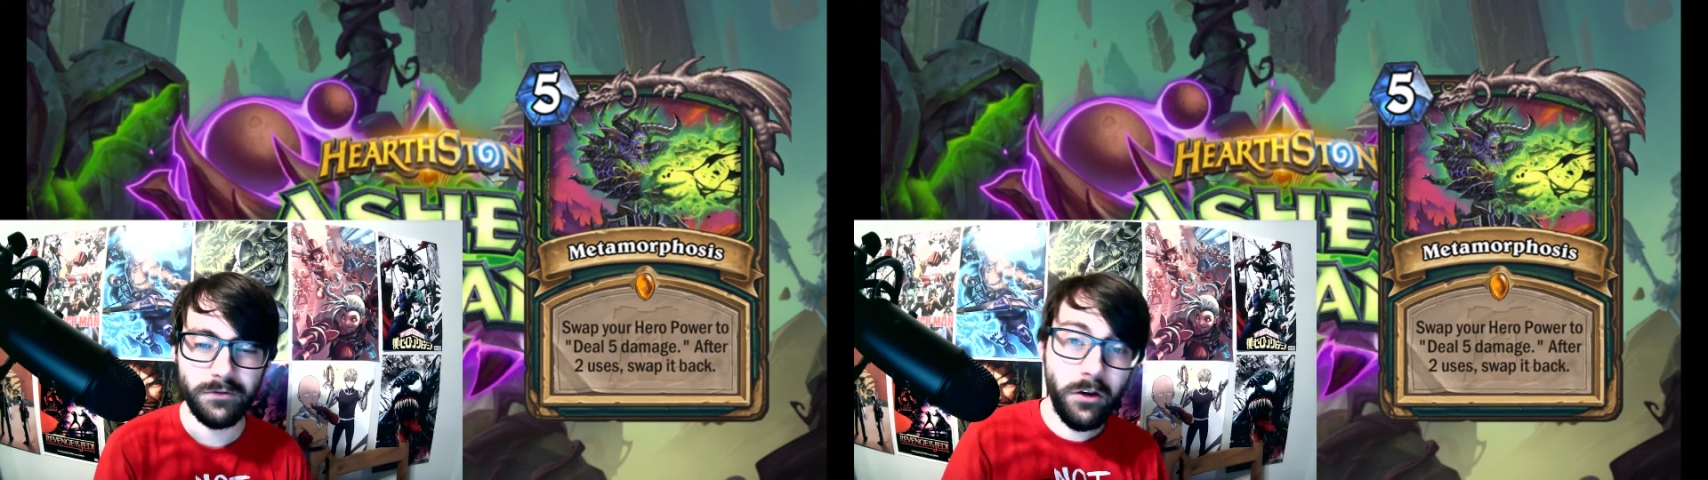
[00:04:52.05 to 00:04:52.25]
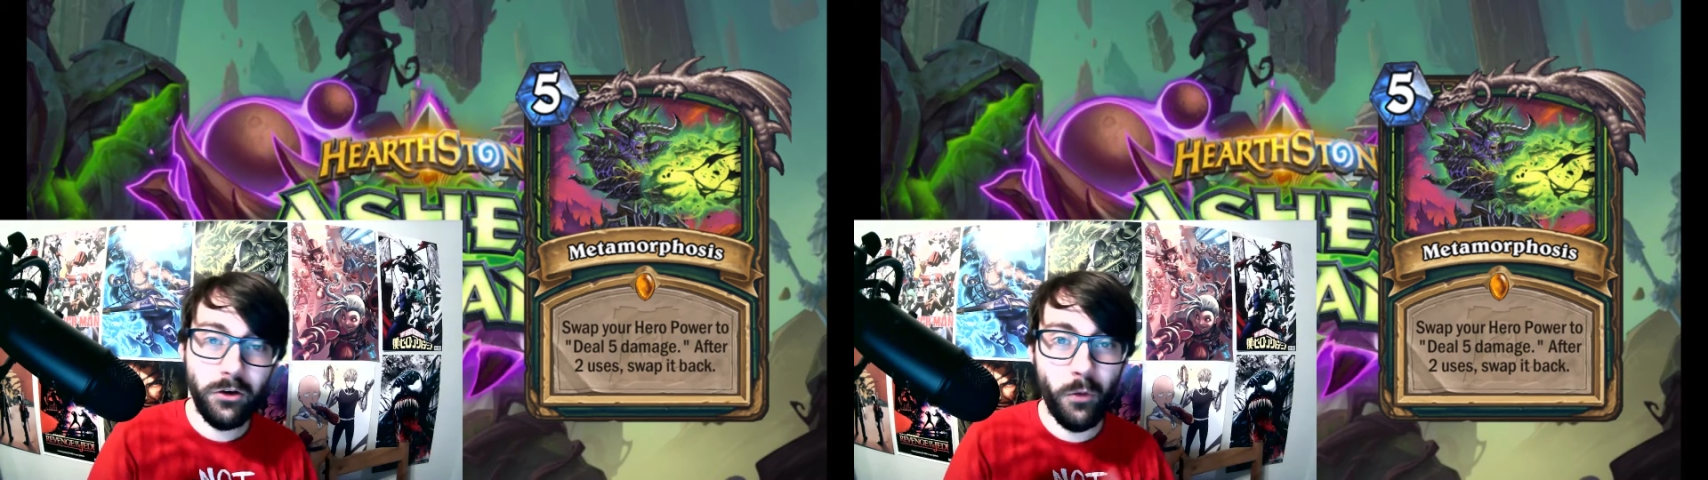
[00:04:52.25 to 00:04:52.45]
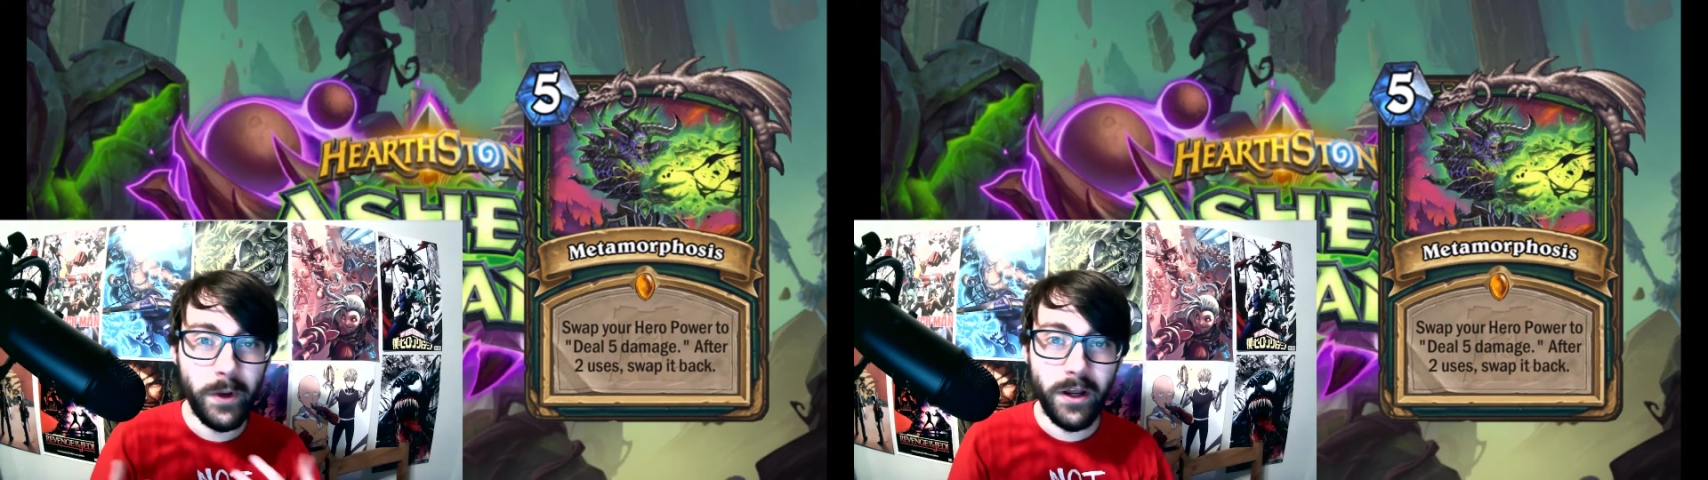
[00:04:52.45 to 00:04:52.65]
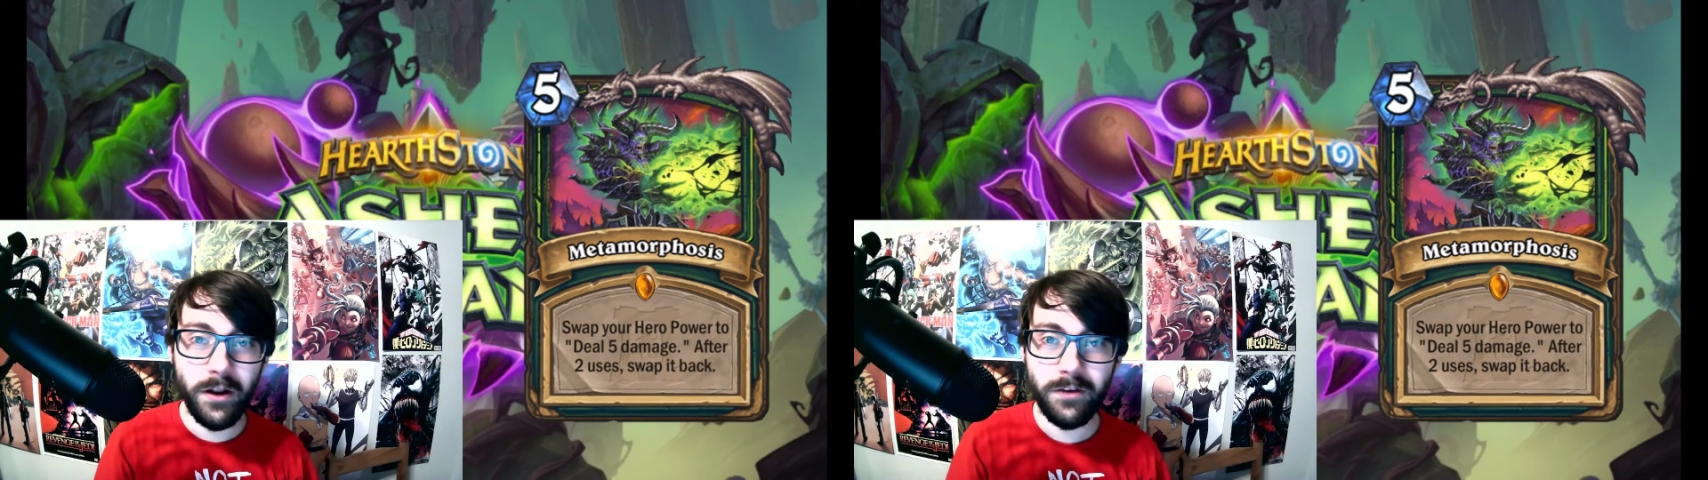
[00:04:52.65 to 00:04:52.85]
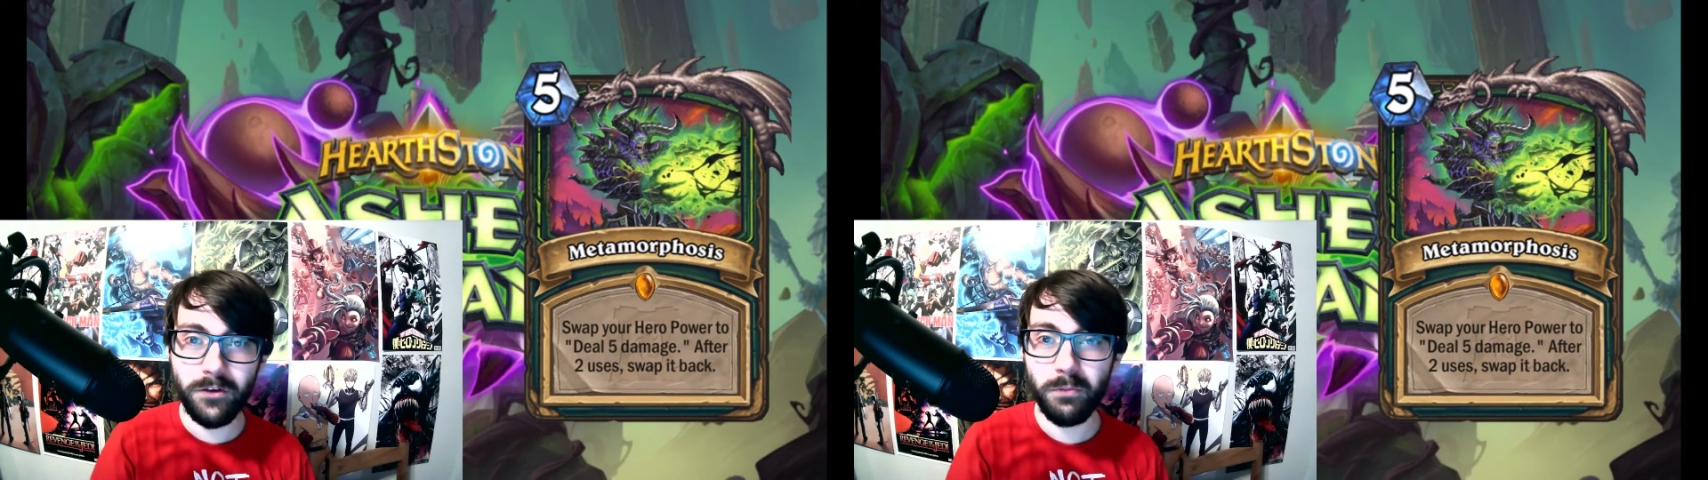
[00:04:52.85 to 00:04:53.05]
So
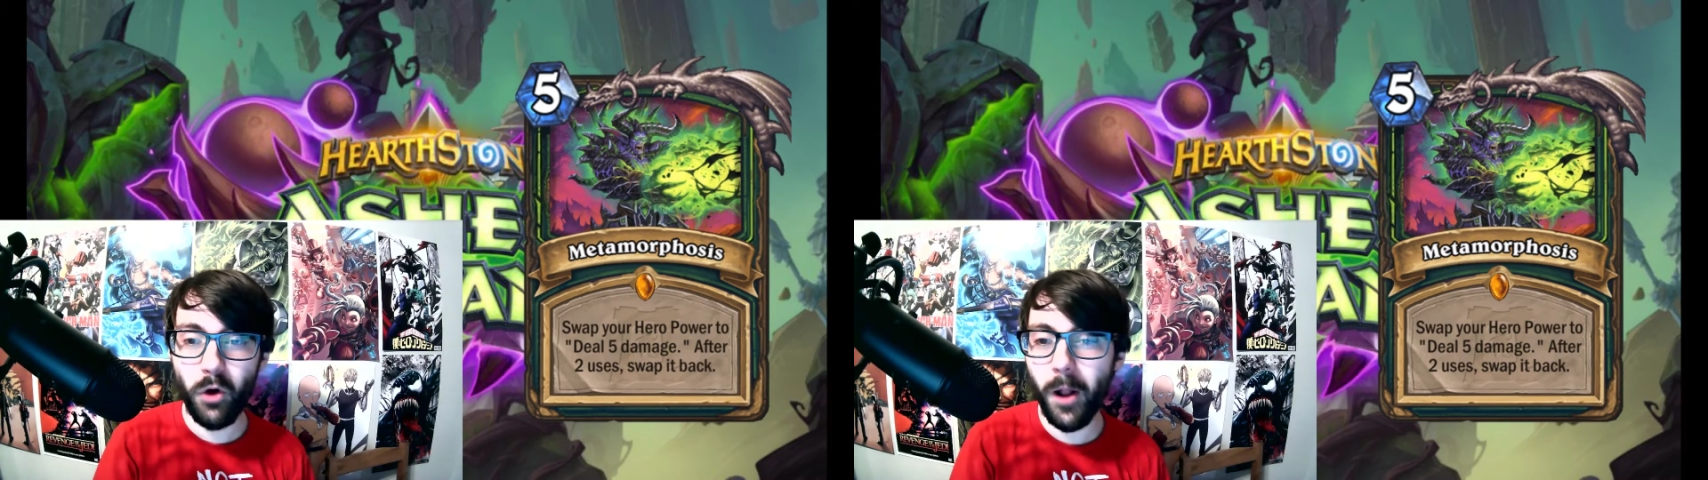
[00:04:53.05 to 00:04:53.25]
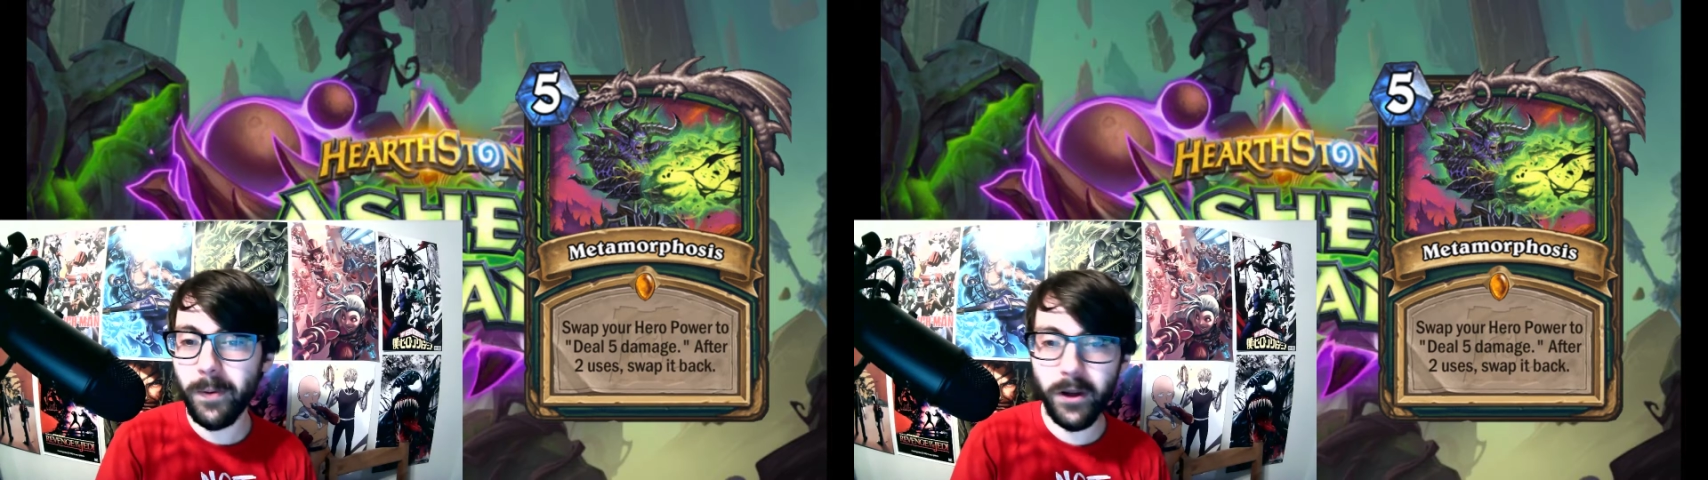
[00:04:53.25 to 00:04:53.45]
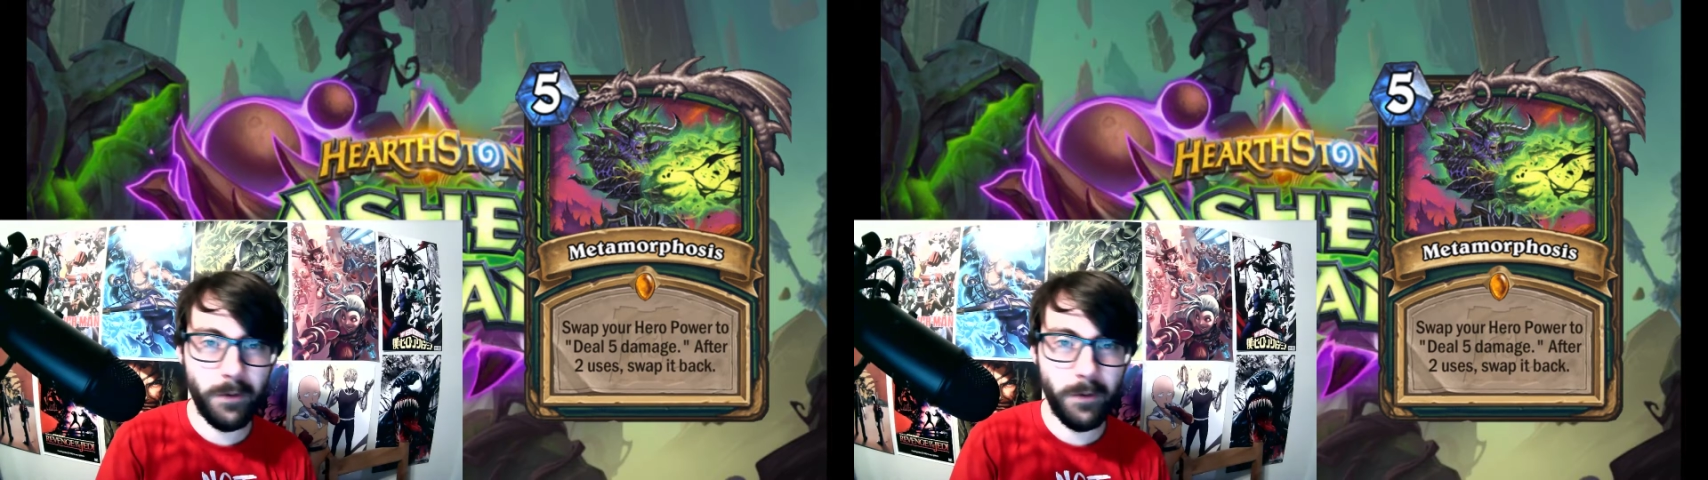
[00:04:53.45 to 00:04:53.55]
because this is probably going